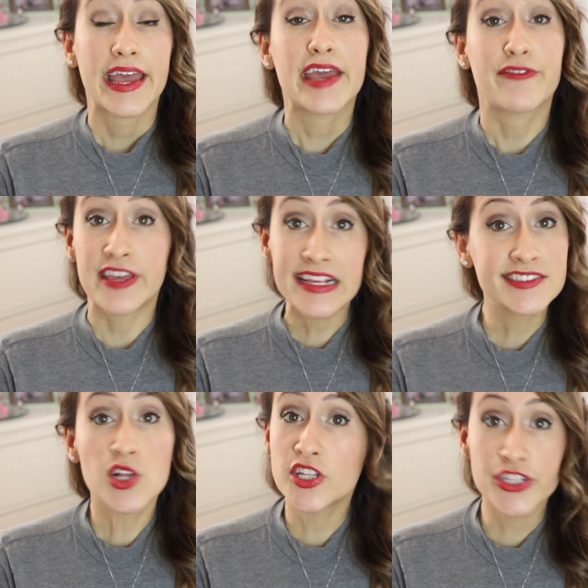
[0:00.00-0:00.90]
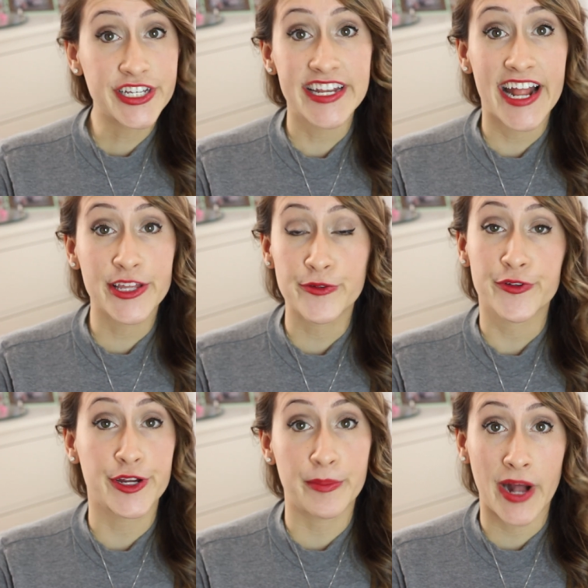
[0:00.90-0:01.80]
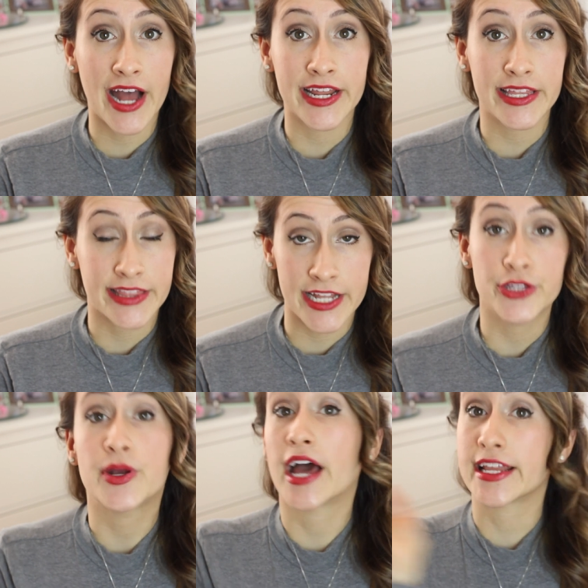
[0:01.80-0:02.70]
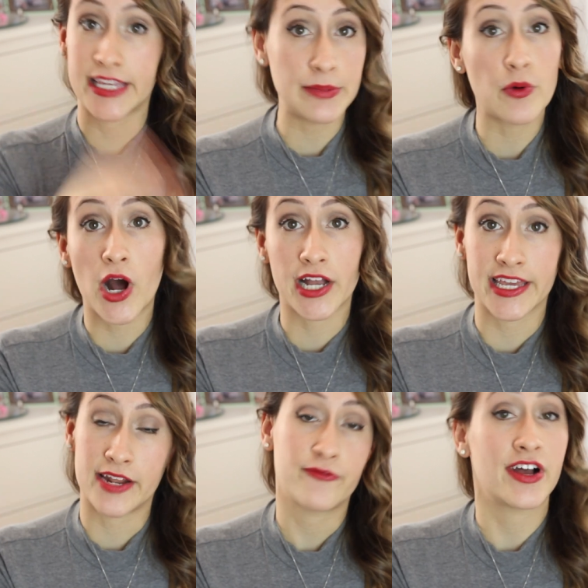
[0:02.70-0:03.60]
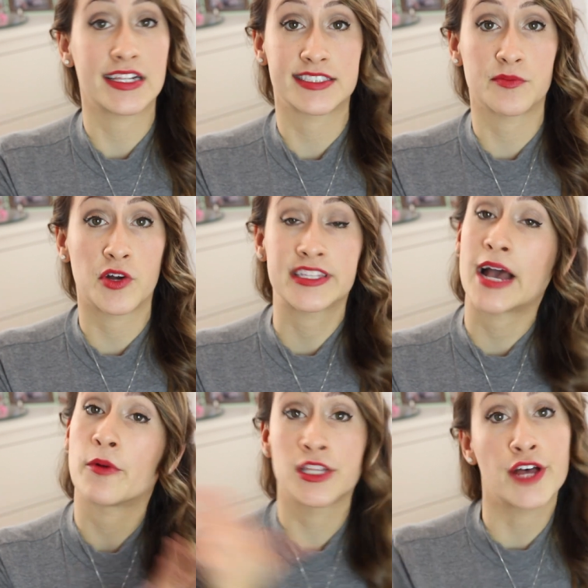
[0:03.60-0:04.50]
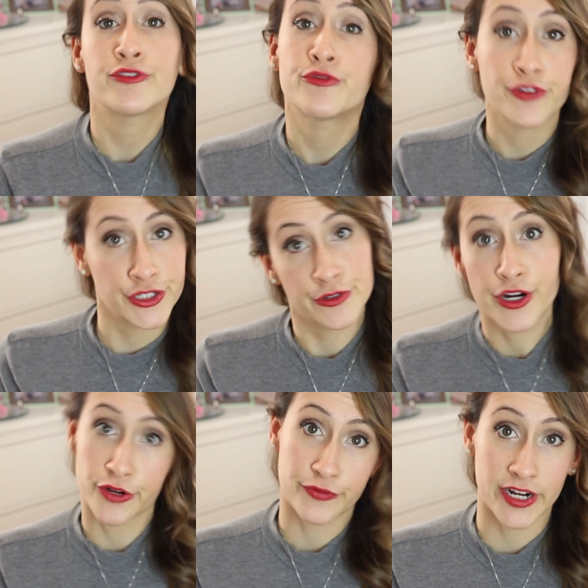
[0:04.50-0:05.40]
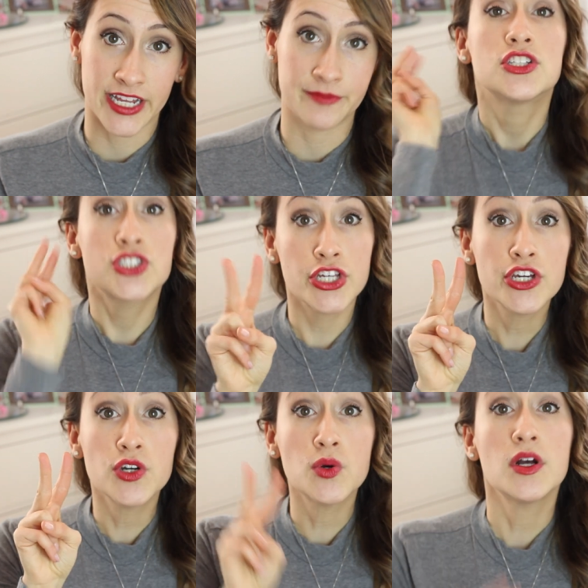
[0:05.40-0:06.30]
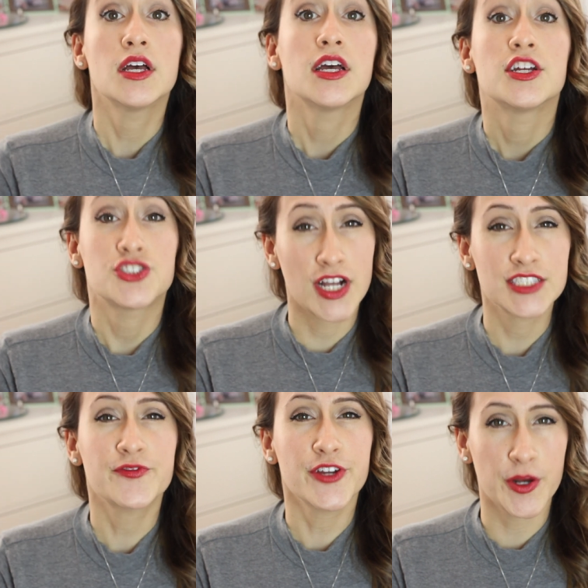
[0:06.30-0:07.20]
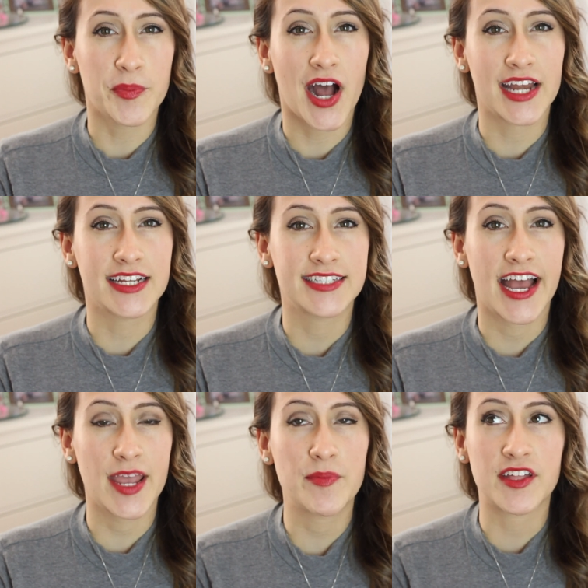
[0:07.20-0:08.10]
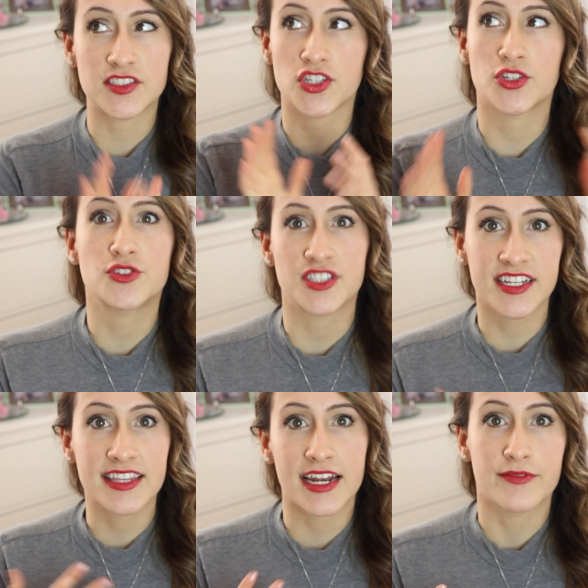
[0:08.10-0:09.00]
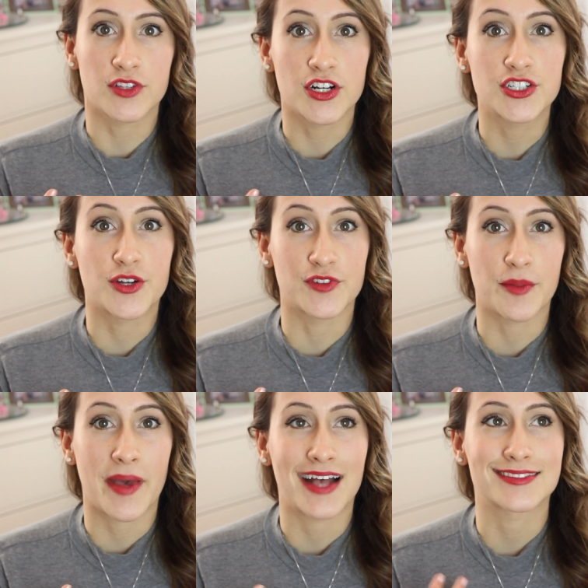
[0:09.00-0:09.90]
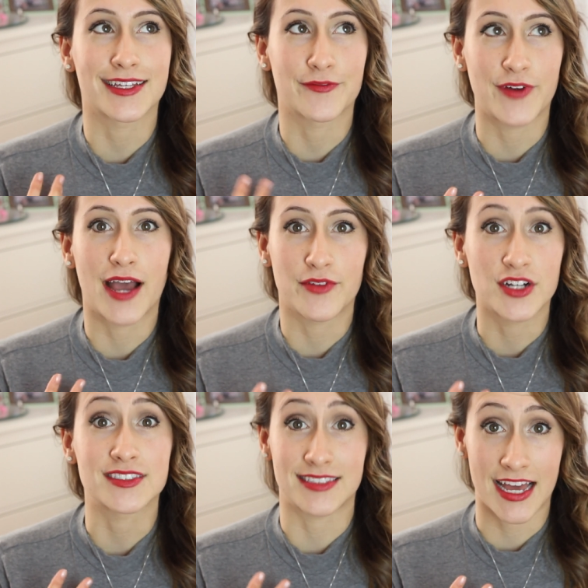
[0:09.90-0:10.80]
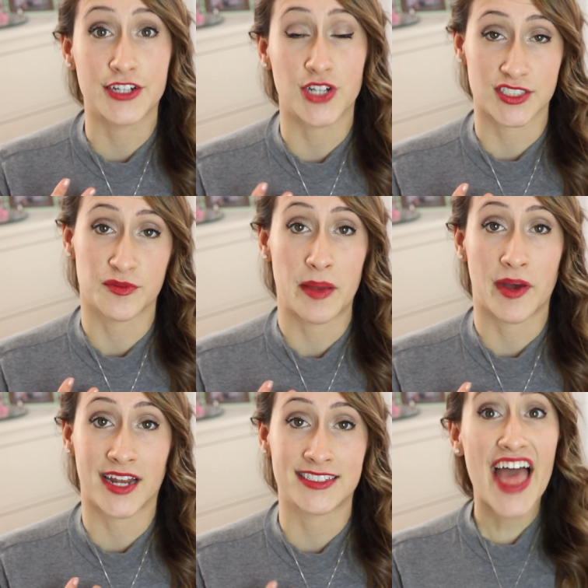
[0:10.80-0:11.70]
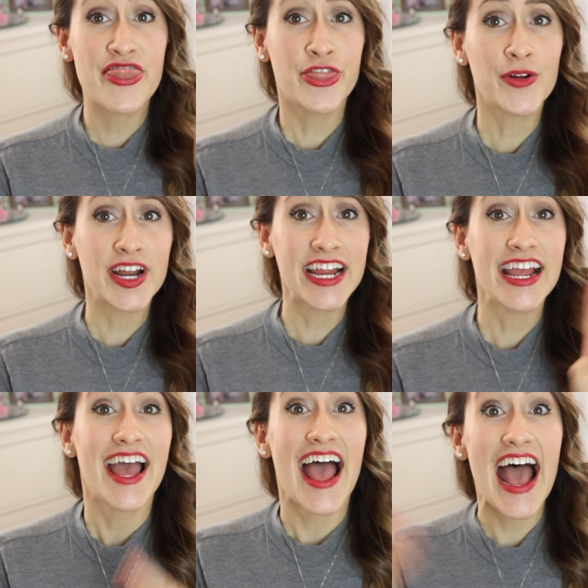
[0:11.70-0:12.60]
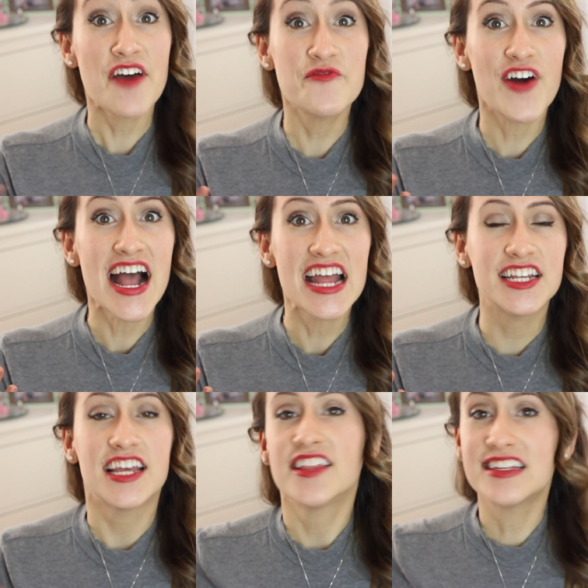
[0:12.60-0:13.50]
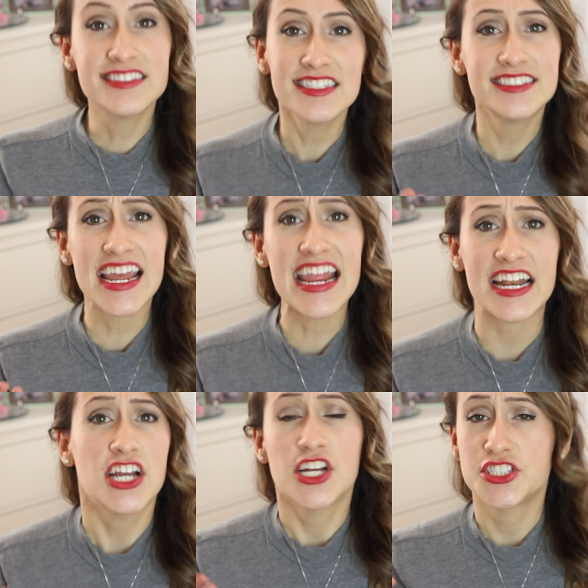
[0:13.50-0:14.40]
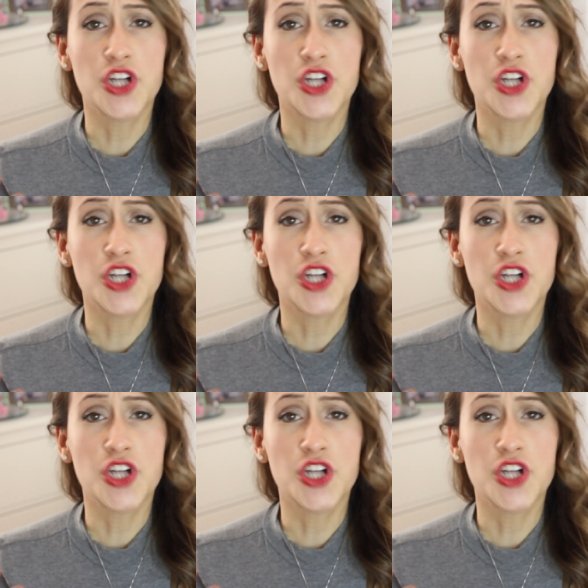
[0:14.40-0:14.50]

If he's only looking at you for your body, then you gotta keep walking and find someone that will love you for you, girlfriend. Two, dress for your body type. That's a huge thing that I've learned over the past like five years is how to dress for my body. And three, have fun. This is a date.